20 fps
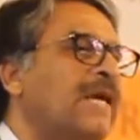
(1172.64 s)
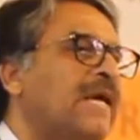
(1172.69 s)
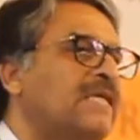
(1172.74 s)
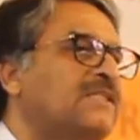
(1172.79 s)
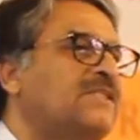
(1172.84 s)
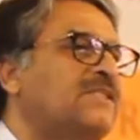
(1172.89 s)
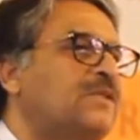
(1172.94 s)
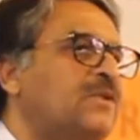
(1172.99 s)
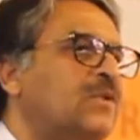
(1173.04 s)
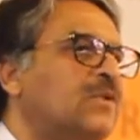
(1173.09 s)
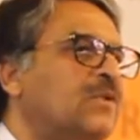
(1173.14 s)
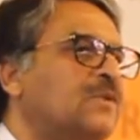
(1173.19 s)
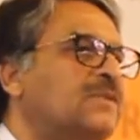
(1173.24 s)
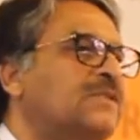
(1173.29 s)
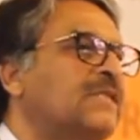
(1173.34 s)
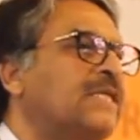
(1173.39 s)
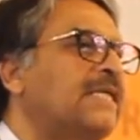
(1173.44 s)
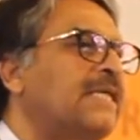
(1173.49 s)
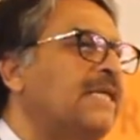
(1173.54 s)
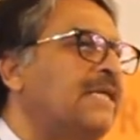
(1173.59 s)
SCO
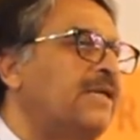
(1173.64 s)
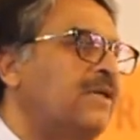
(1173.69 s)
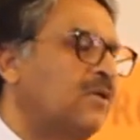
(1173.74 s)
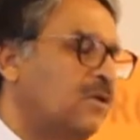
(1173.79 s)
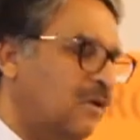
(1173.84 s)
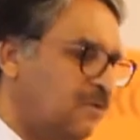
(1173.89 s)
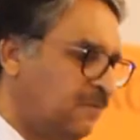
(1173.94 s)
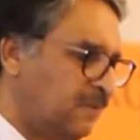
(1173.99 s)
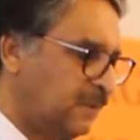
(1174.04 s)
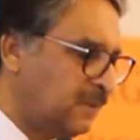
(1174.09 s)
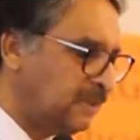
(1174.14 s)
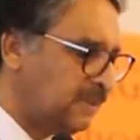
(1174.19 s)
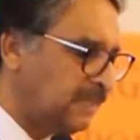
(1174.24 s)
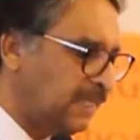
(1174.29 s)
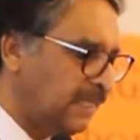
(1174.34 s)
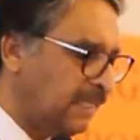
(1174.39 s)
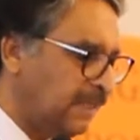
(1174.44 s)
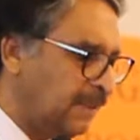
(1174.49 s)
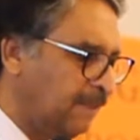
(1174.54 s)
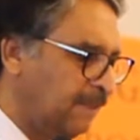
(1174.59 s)
certainly offers
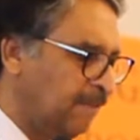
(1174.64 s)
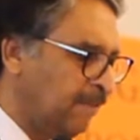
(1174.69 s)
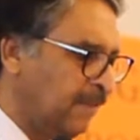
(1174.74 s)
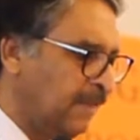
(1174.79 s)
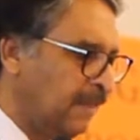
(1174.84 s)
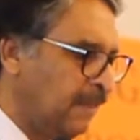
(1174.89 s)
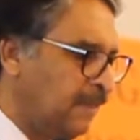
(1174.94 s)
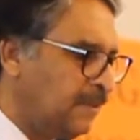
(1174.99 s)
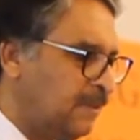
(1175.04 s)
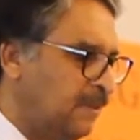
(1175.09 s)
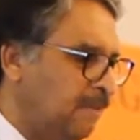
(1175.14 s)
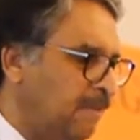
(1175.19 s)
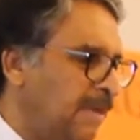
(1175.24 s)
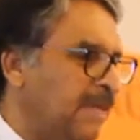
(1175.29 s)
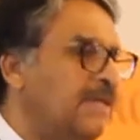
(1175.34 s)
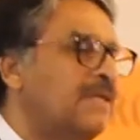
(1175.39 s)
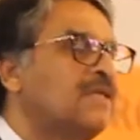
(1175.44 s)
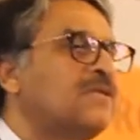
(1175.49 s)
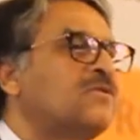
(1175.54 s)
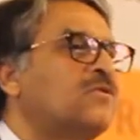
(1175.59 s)
a
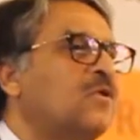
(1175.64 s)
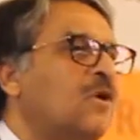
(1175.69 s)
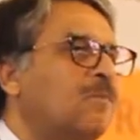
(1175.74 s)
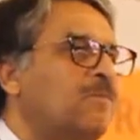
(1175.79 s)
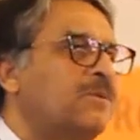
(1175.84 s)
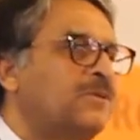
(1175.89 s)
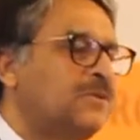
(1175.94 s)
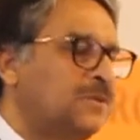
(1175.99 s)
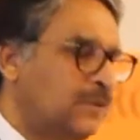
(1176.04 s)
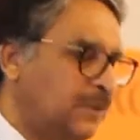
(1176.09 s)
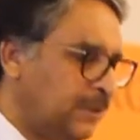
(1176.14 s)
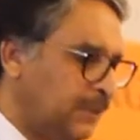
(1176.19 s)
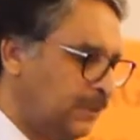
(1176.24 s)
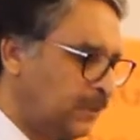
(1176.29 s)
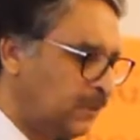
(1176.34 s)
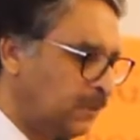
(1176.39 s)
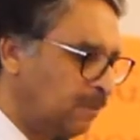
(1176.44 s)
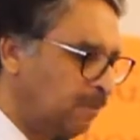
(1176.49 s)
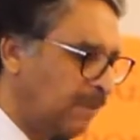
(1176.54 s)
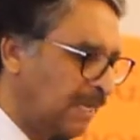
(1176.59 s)
tremendous opportunity
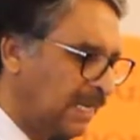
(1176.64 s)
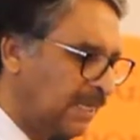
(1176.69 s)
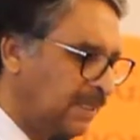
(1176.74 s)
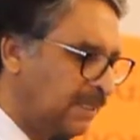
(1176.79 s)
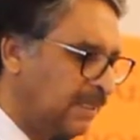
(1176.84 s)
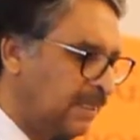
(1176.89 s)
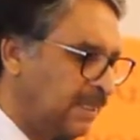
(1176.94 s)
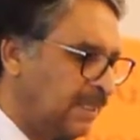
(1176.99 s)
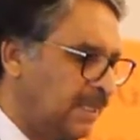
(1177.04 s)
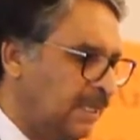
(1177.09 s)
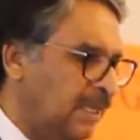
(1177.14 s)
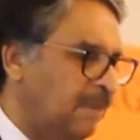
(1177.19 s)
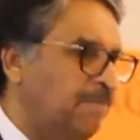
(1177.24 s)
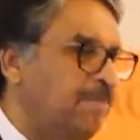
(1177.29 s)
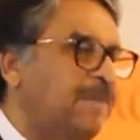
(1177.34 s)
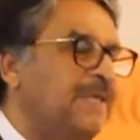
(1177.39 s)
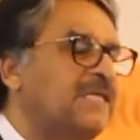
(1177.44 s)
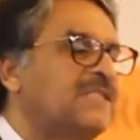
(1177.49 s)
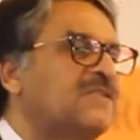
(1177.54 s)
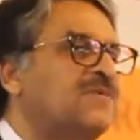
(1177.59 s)
to build a
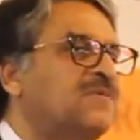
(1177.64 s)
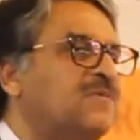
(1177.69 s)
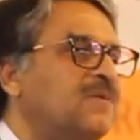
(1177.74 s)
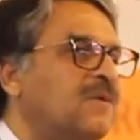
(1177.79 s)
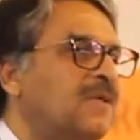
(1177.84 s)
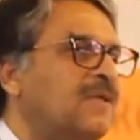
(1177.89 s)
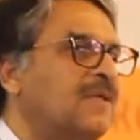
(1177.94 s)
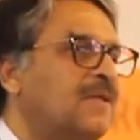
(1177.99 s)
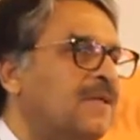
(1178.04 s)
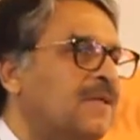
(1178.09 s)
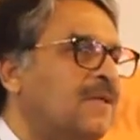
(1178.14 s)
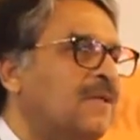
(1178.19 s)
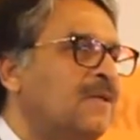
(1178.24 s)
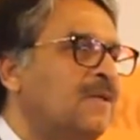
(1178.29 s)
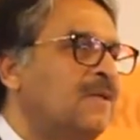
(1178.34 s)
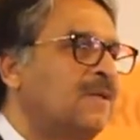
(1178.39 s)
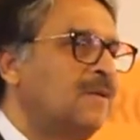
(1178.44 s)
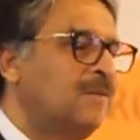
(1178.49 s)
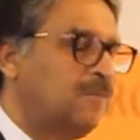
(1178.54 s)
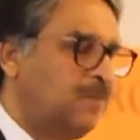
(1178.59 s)
peaceful,
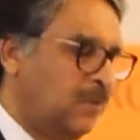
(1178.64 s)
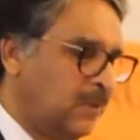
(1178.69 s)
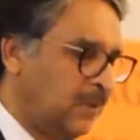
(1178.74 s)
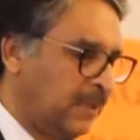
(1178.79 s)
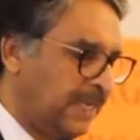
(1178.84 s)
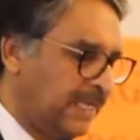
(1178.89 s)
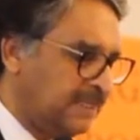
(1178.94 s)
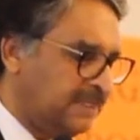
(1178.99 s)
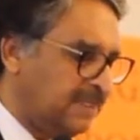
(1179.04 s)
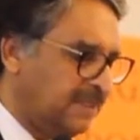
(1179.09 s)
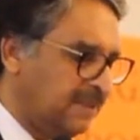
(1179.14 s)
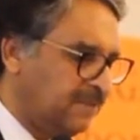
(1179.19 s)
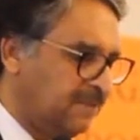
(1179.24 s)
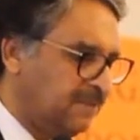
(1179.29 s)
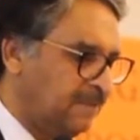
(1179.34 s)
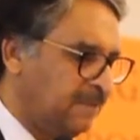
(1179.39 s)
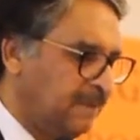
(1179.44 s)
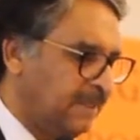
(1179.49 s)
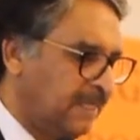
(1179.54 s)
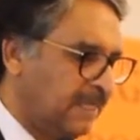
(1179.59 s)

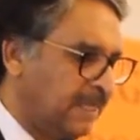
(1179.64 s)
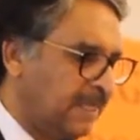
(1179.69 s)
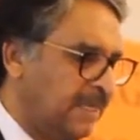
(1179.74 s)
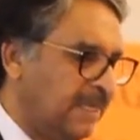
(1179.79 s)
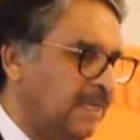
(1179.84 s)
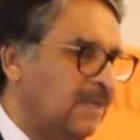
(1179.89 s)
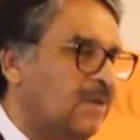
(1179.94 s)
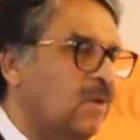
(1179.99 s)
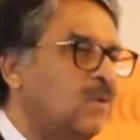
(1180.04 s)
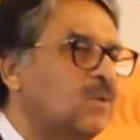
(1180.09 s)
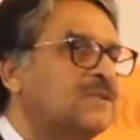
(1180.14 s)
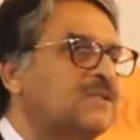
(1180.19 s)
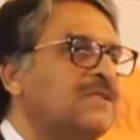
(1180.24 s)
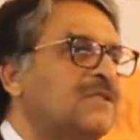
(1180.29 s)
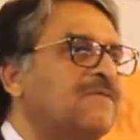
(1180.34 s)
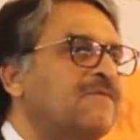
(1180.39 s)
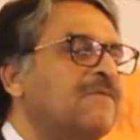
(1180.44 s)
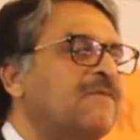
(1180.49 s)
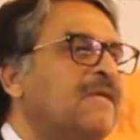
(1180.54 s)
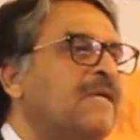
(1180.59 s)
progressive,
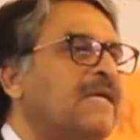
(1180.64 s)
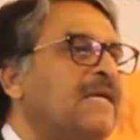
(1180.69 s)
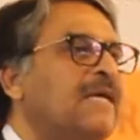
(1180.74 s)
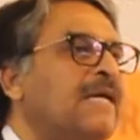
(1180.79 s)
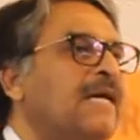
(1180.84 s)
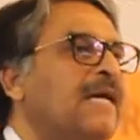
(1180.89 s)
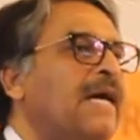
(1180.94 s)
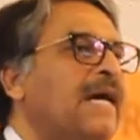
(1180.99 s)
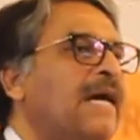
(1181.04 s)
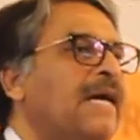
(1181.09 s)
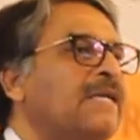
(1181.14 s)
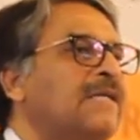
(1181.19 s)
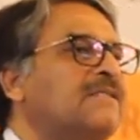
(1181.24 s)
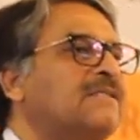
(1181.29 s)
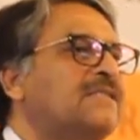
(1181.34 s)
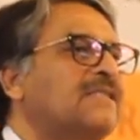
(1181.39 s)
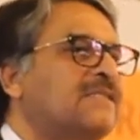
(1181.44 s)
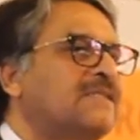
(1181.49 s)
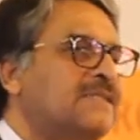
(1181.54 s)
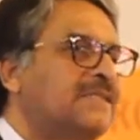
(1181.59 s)
inclusive, and
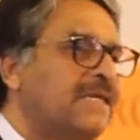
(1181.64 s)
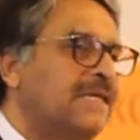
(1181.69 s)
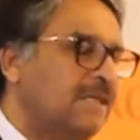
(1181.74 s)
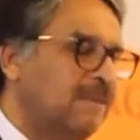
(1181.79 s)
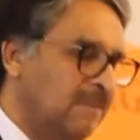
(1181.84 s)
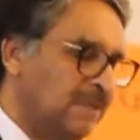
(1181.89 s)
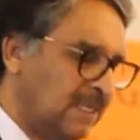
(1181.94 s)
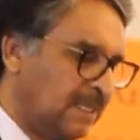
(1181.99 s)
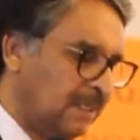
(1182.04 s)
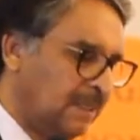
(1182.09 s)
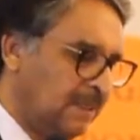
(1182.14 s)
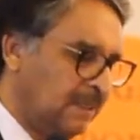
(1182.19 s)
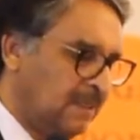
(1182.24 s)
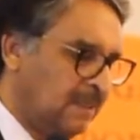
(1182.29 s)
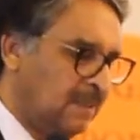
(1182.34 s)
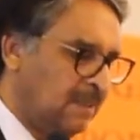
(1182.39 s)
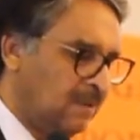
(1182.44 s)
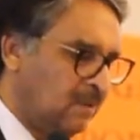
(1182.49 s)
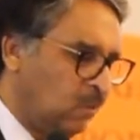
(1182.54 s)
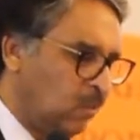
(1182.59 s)
sustainable
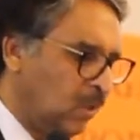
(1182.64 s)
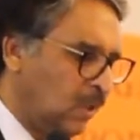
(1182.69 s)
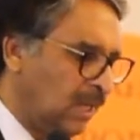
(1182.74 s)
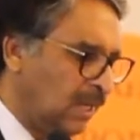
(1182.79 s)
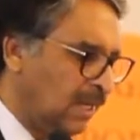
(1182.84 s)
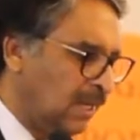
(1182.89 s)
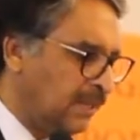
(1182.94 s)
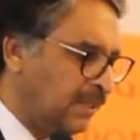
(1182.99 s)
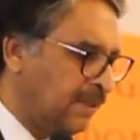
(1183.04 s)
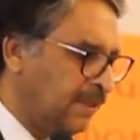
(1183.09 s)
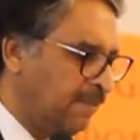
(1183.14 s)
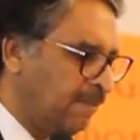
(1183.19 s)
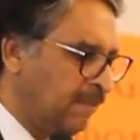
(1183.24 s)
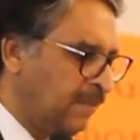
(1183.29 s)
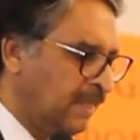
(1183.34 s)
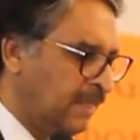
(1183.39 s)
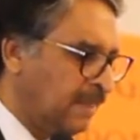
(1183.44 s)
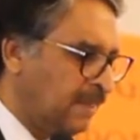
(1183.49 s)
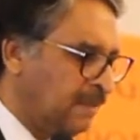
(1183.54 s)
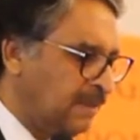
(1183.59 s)
world.
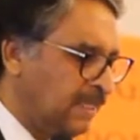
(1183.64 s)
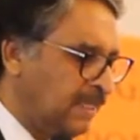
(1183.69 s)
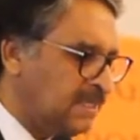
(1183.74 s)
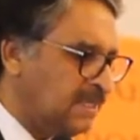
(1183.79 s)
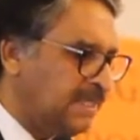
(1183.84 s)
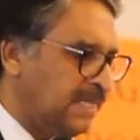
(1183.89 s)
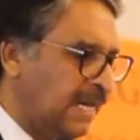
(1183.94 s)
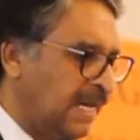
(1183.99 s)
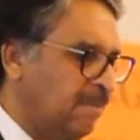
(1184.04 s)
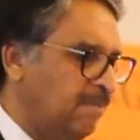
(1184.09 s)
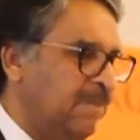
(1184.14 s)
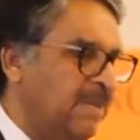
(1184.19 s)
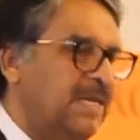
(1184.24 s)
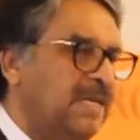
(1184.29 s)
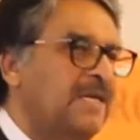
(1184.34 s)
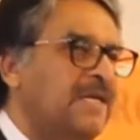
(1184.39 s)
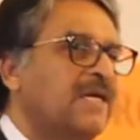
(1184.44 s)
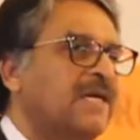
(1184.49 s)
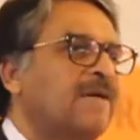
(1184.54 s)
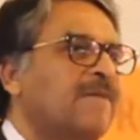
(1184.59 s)
This can
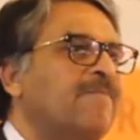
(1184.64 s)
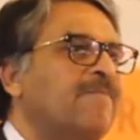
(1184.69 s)
be